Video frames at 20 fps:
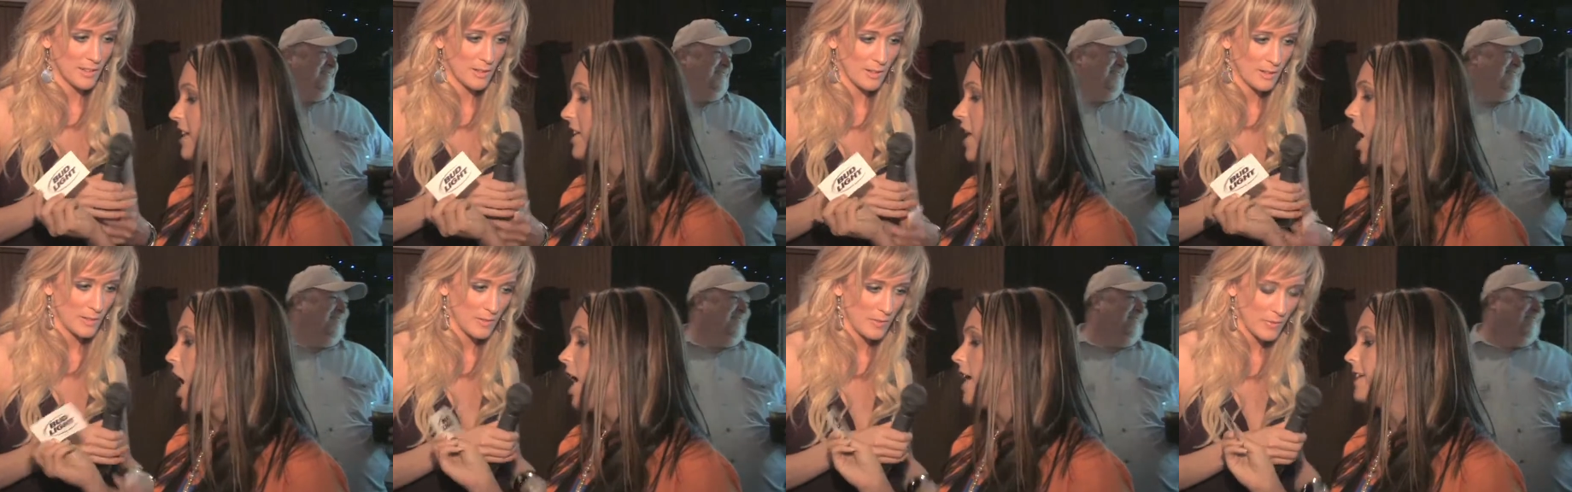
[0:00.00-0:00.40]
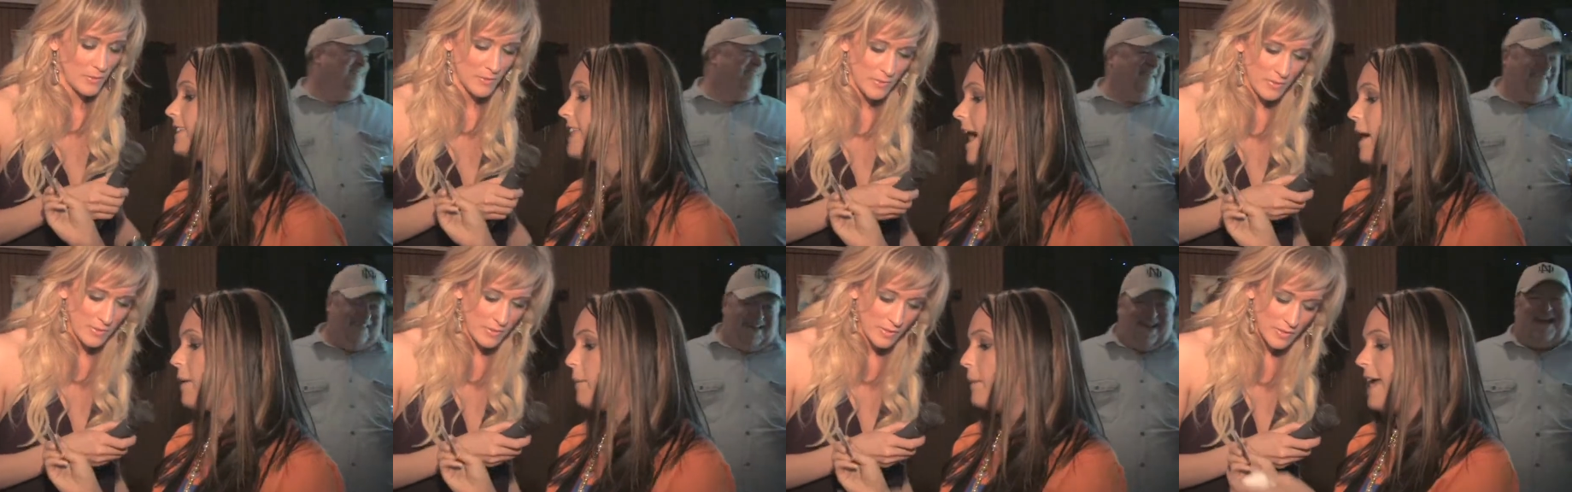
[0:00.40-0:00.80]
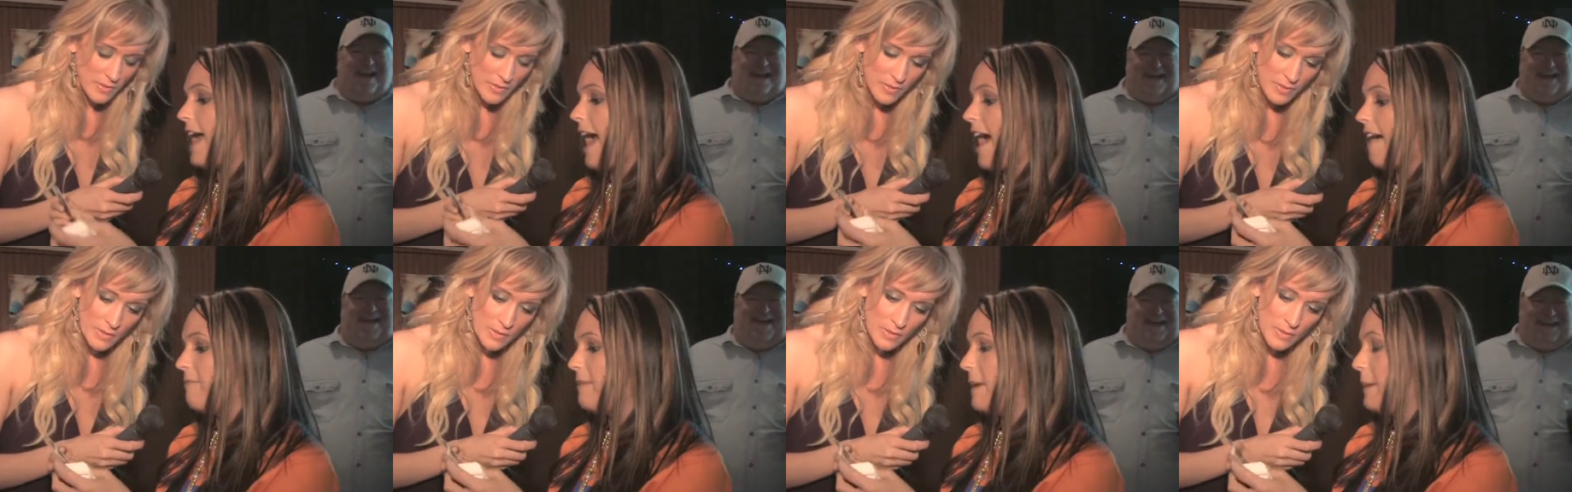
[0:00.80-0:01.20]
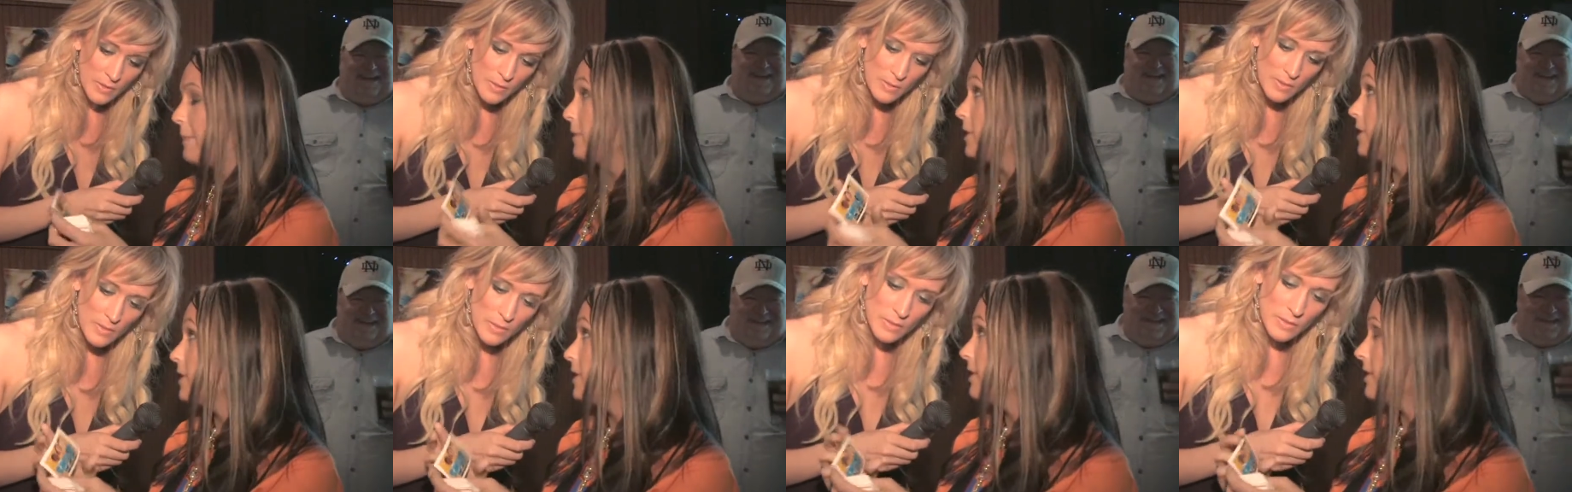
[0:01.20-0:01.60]
Speaker 1: card that we have
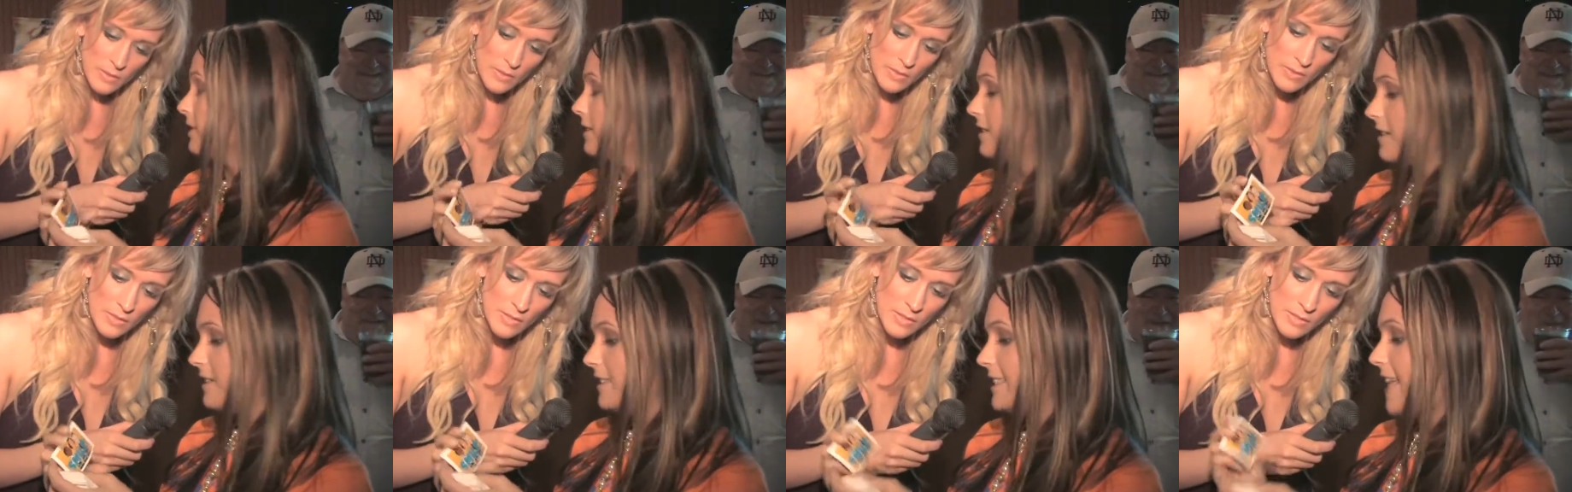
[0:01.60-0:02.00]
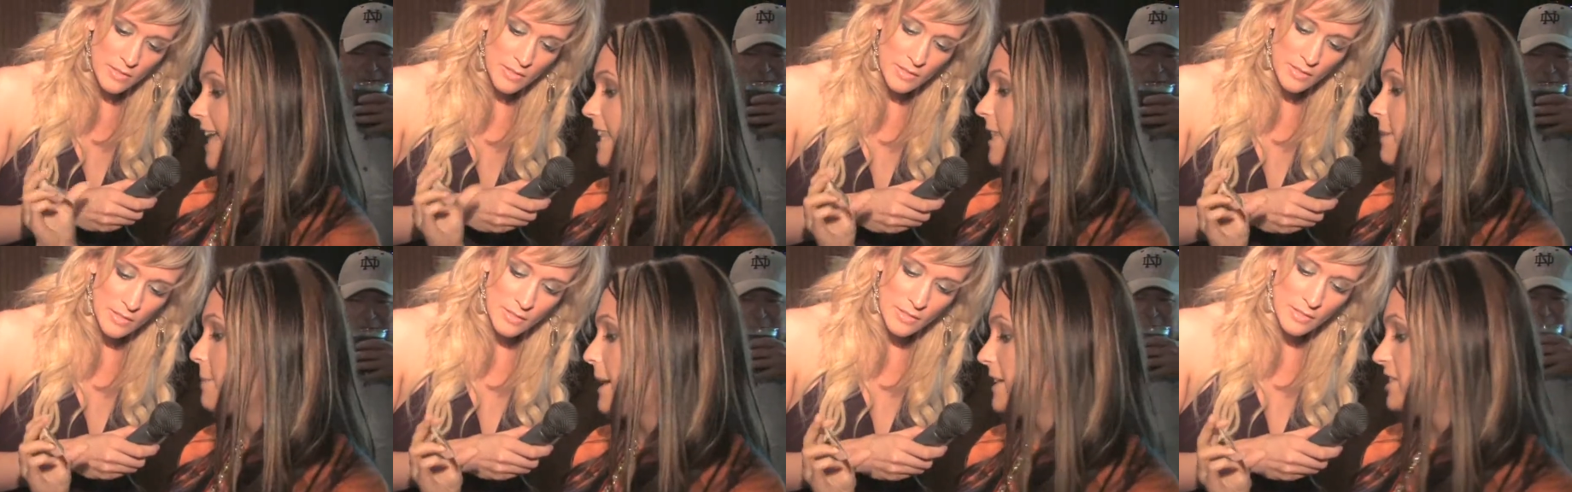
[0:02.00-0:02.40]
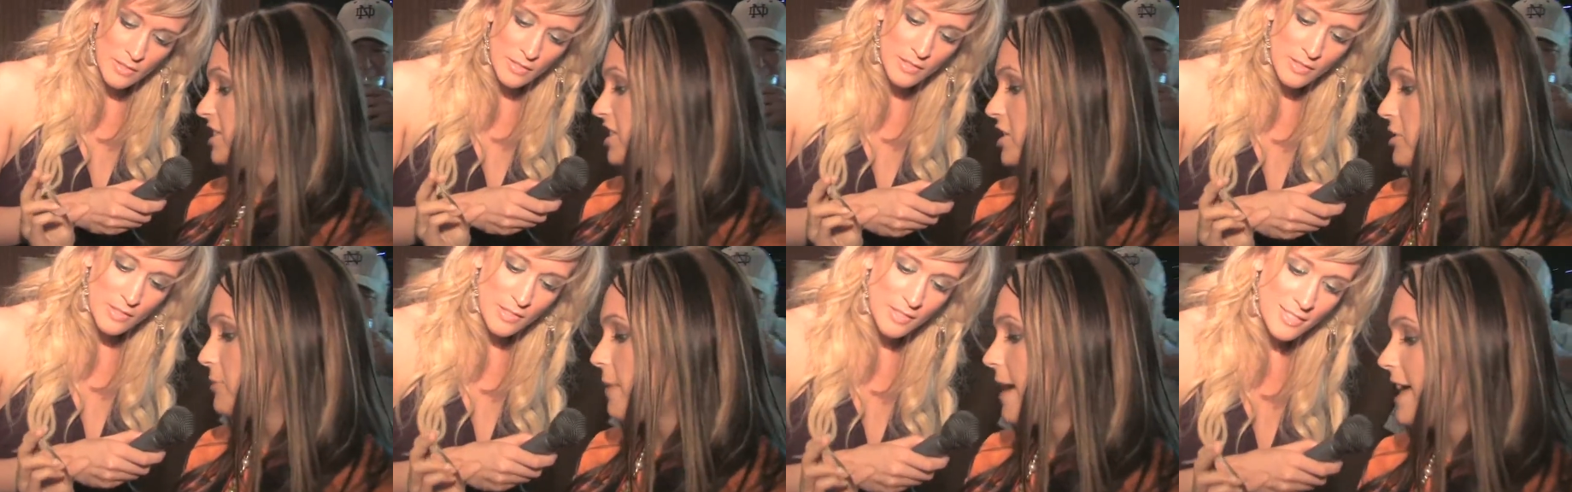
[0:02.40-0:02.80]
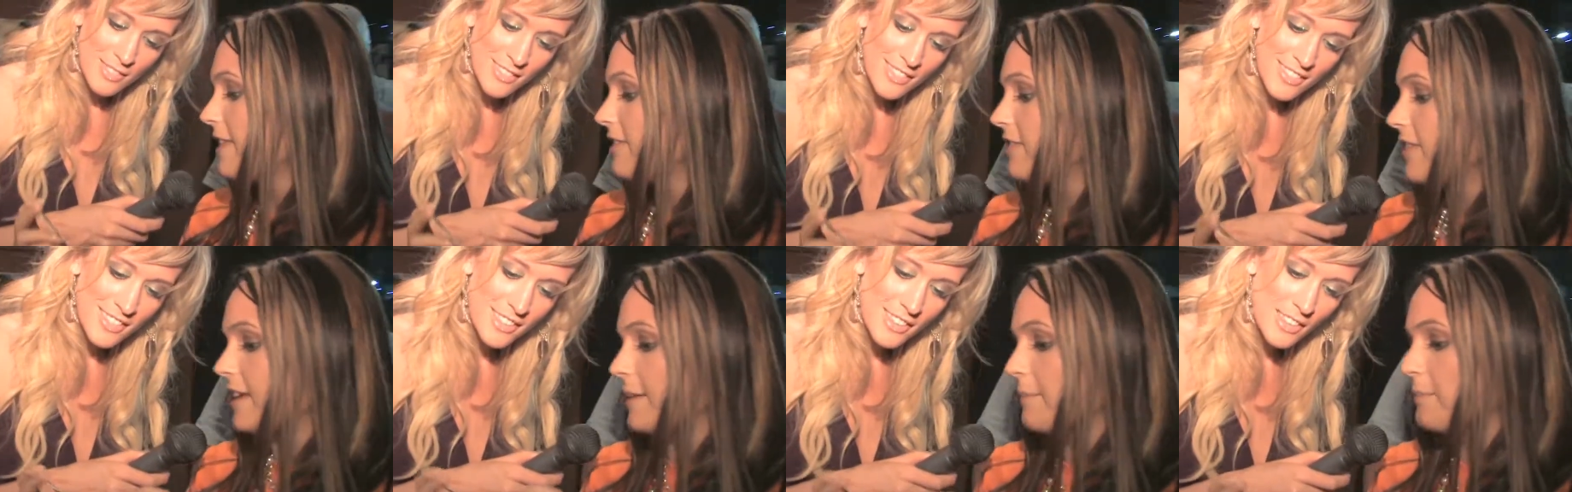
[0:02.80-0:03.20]
people take the pictures with